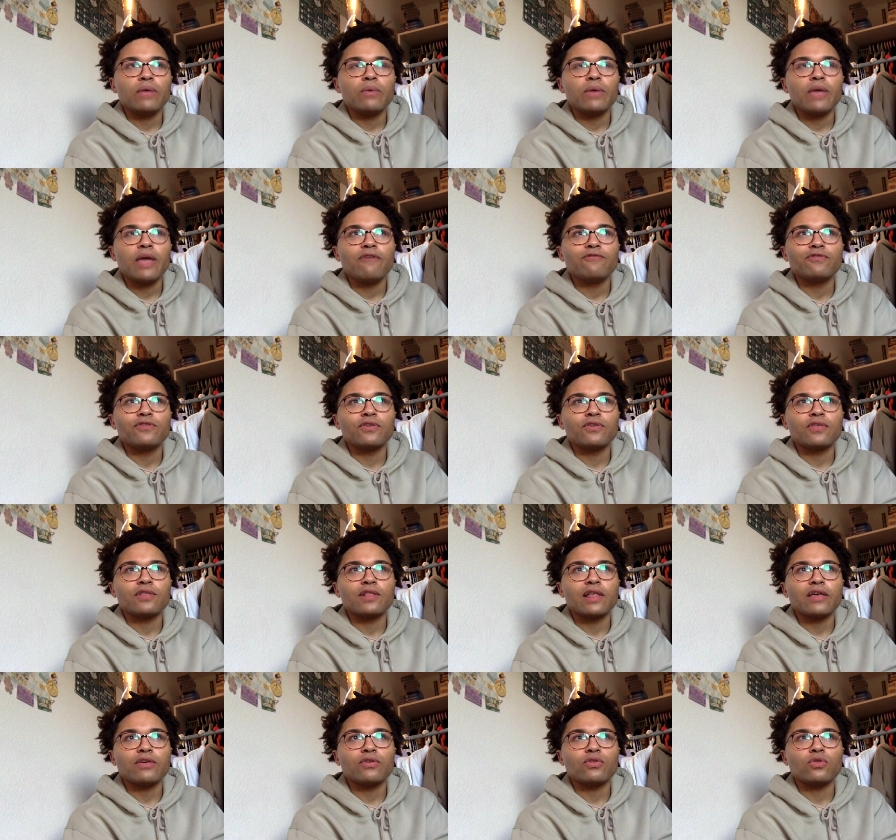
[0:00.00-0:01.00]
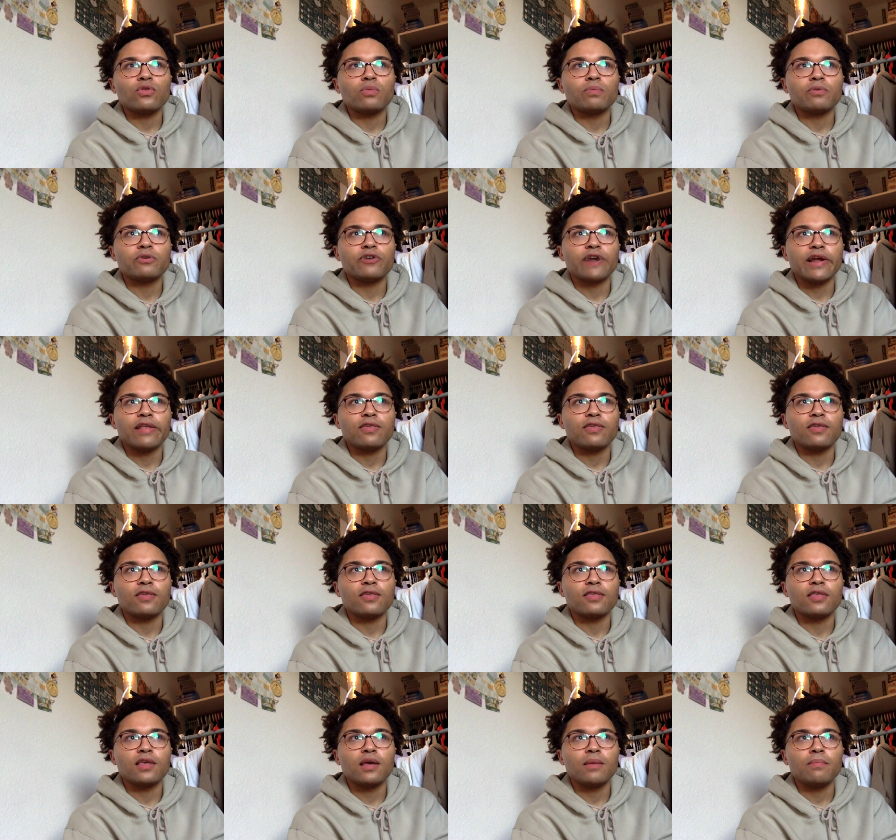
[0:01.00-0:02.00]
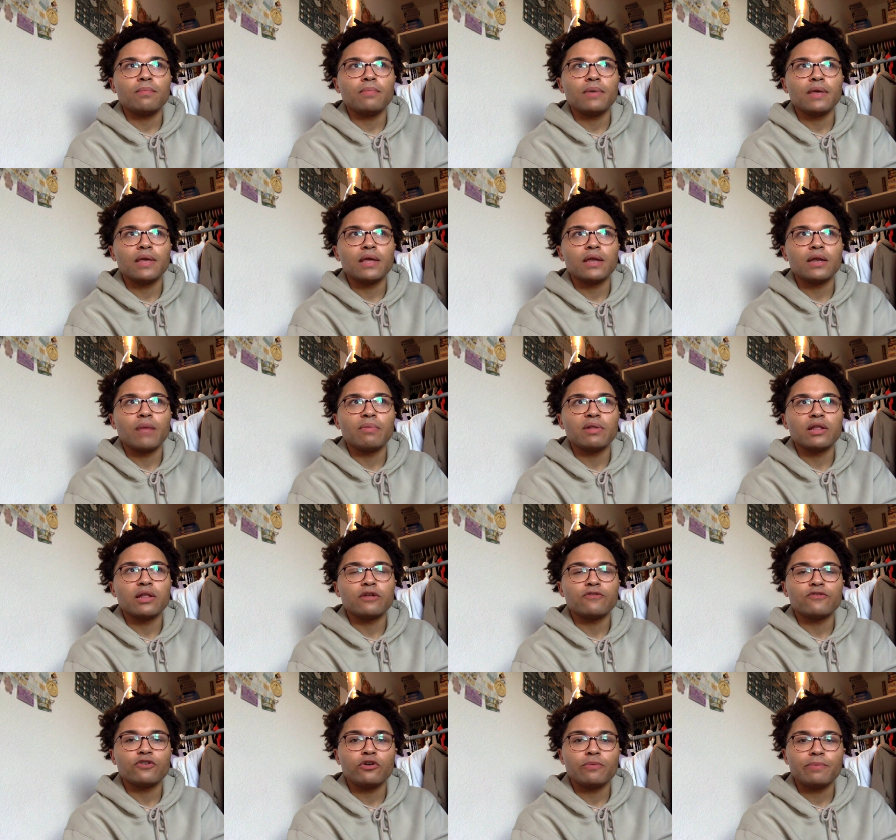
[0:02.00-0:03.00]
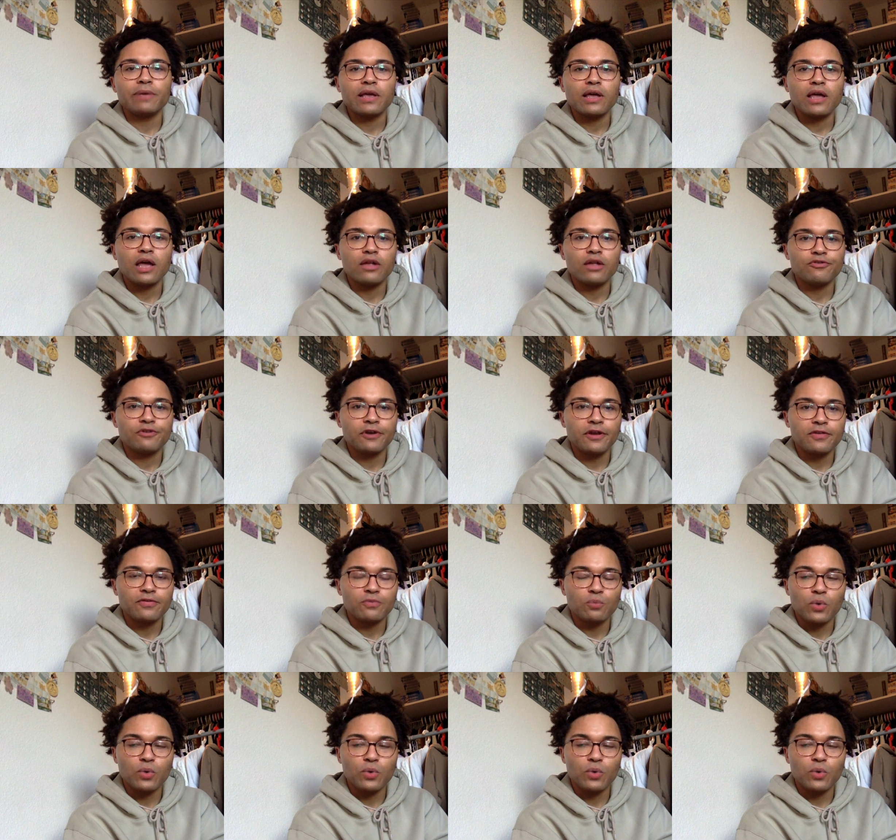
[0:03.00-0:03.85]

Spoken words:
We have this like super great system in a lot of European countries